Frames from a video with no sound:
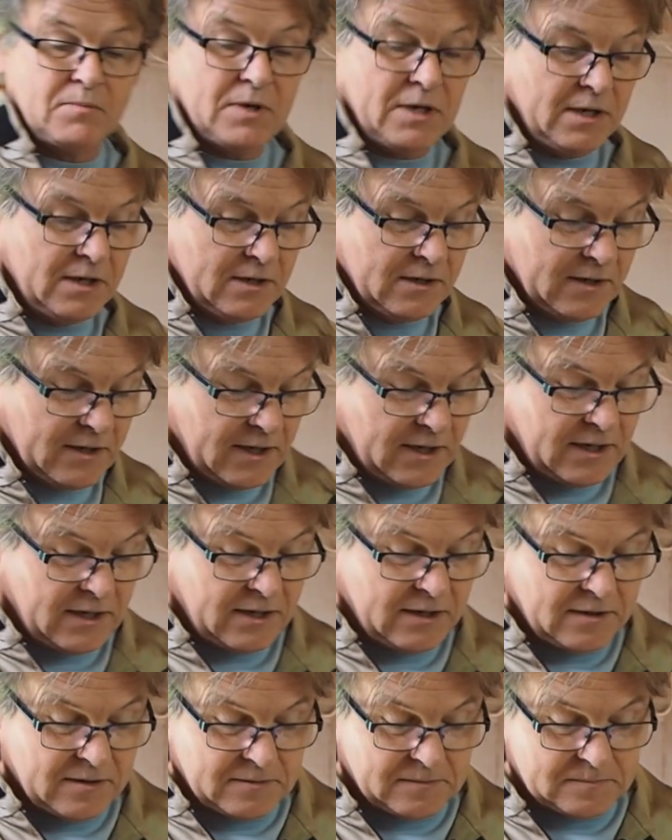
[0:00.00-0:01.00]
pen
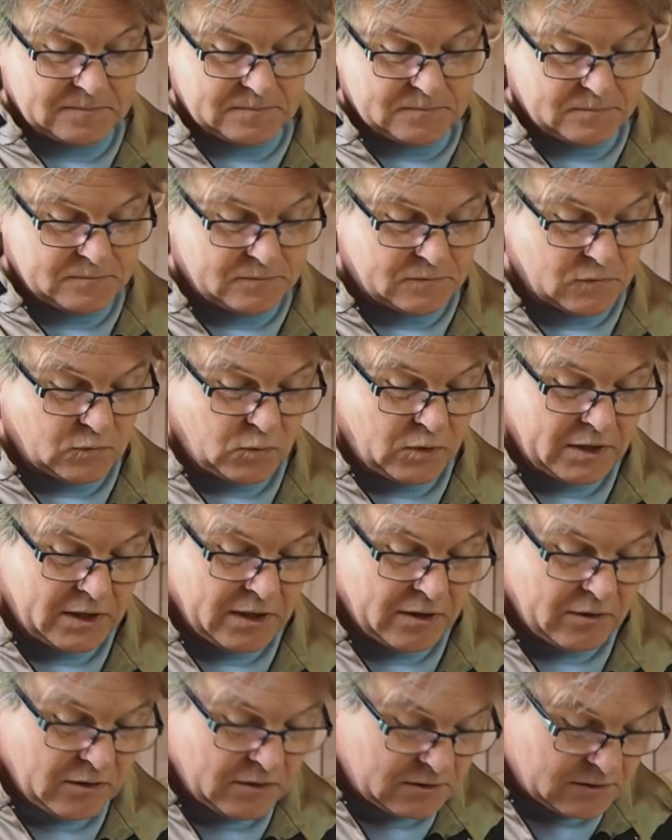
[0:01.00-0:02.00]
and we're
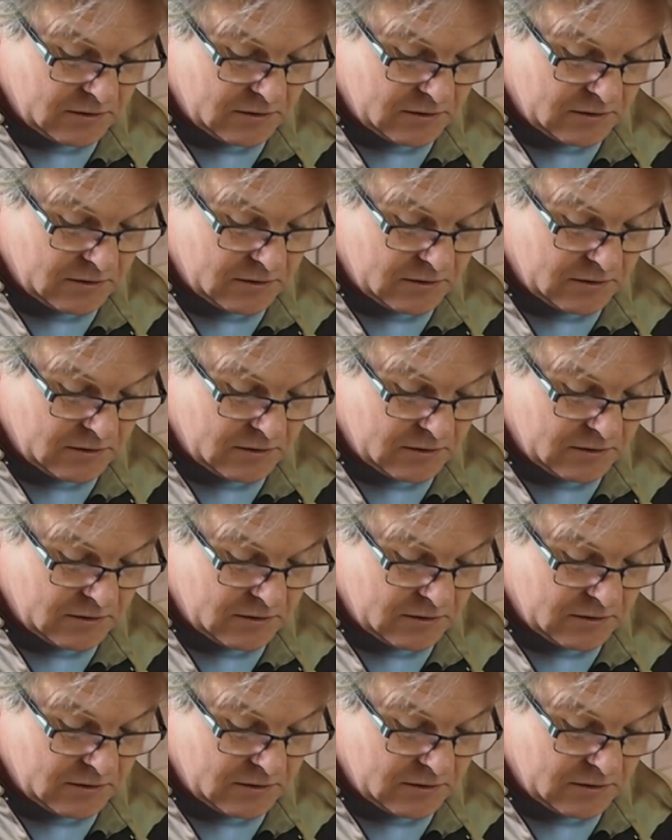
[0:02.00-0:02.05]
going